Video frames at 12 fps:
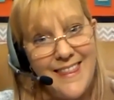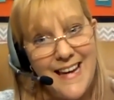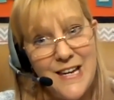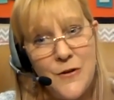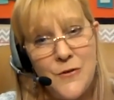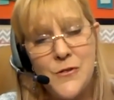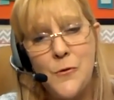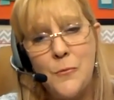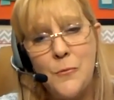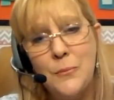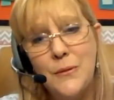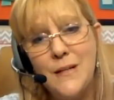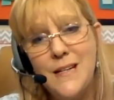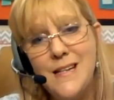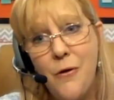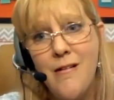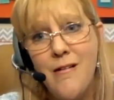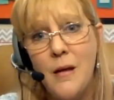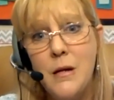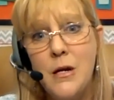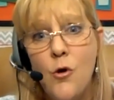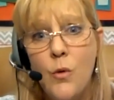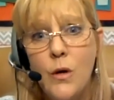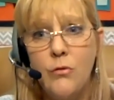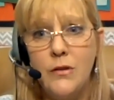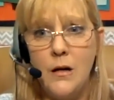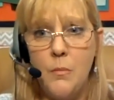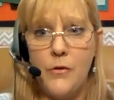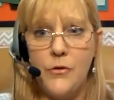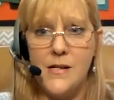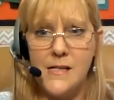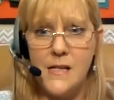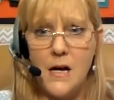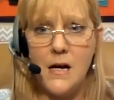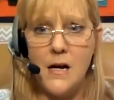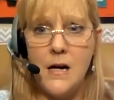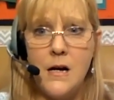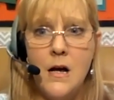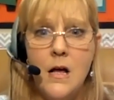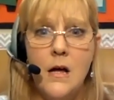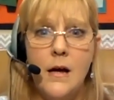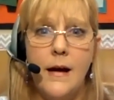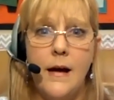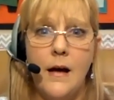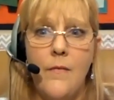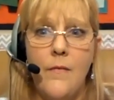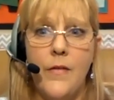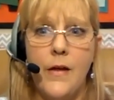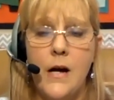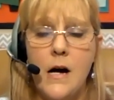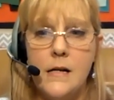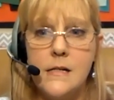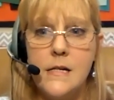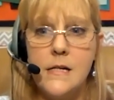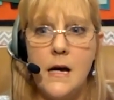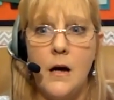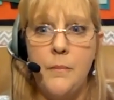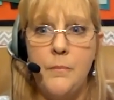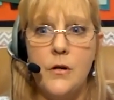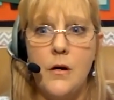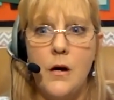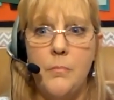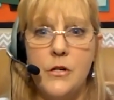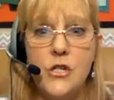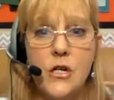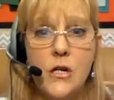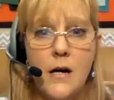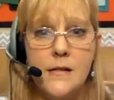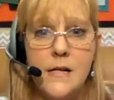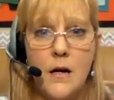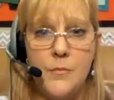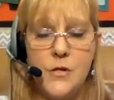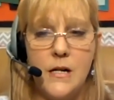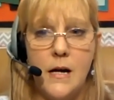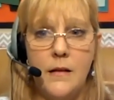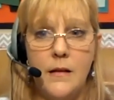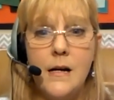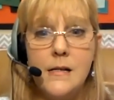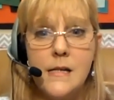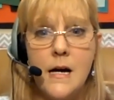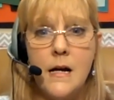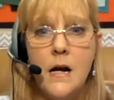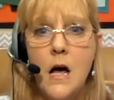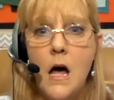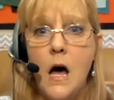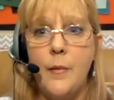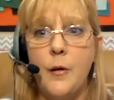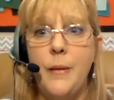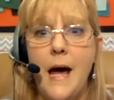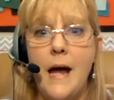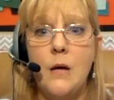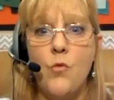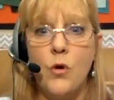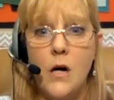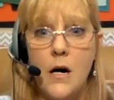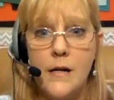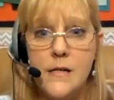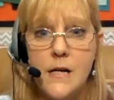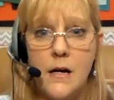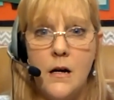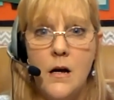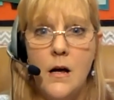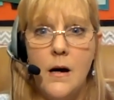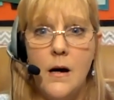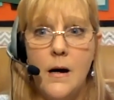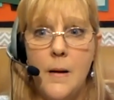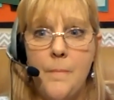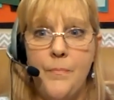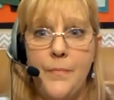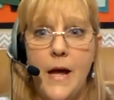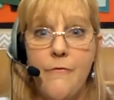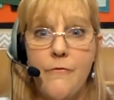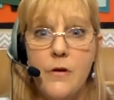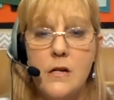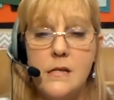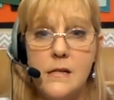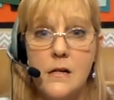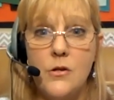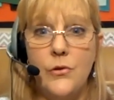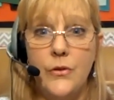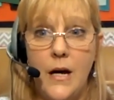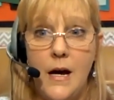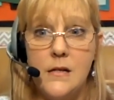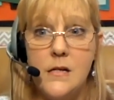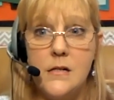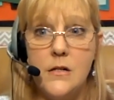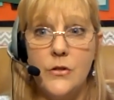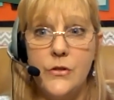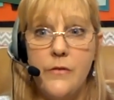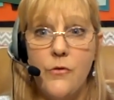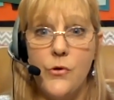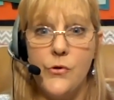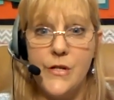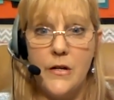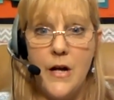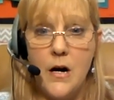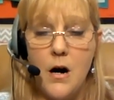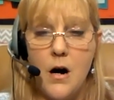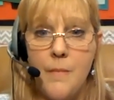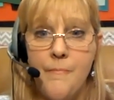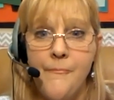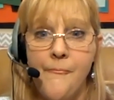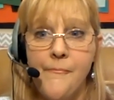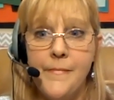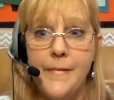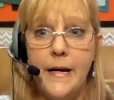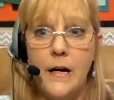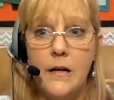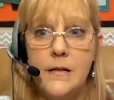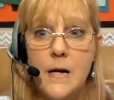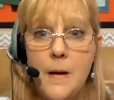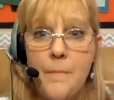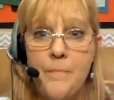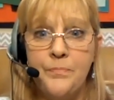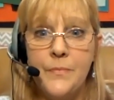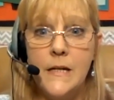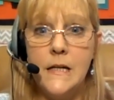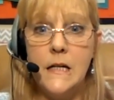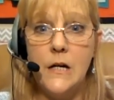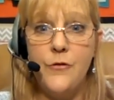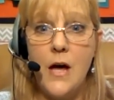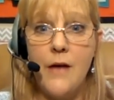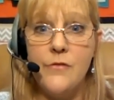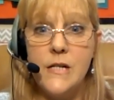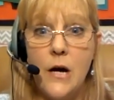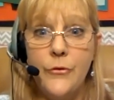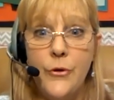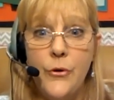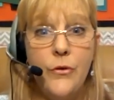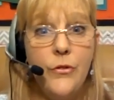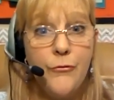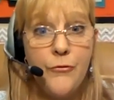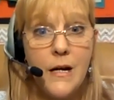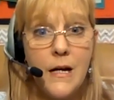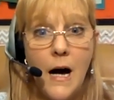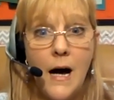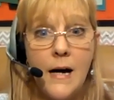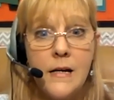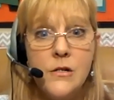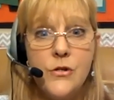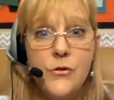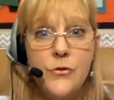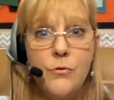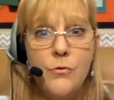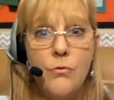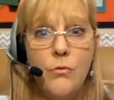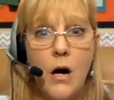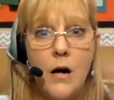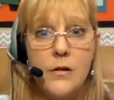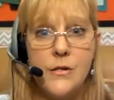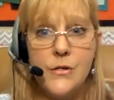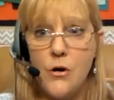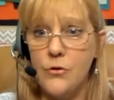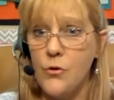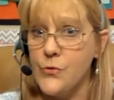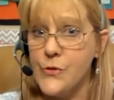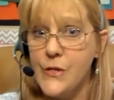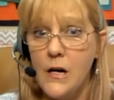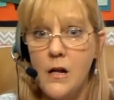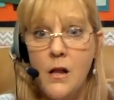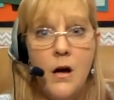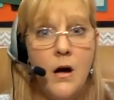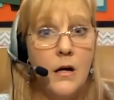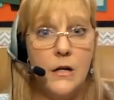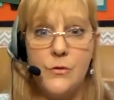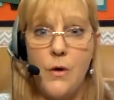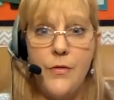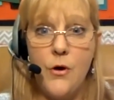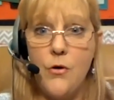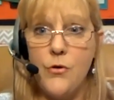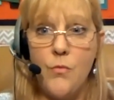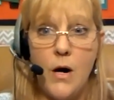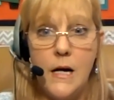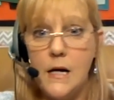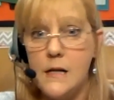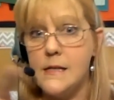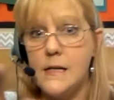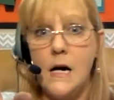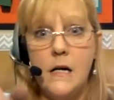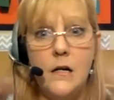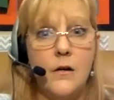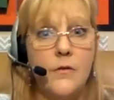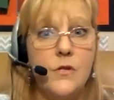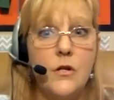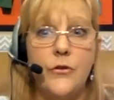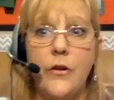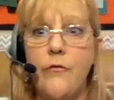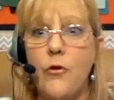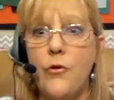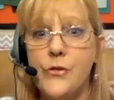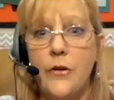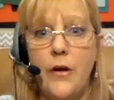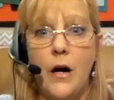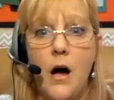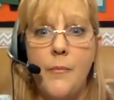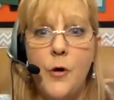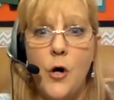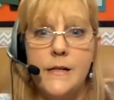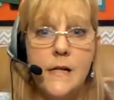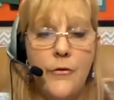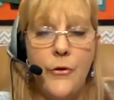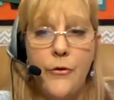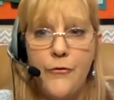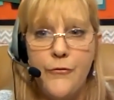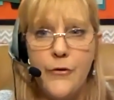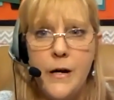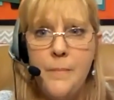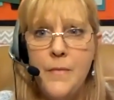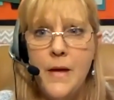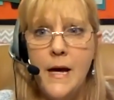Thank you. So please go there and let me know what you think about the design and the content. I put a bunch of content up today, and like I said, I'm going to be adding more content um, every single day to dealdivawholesale.com. And um, if you haven't downloaded the free guide to how to start in wholesale, it's right there on the right hand side of dealdivawholesale.com. Go ahead and download it for free.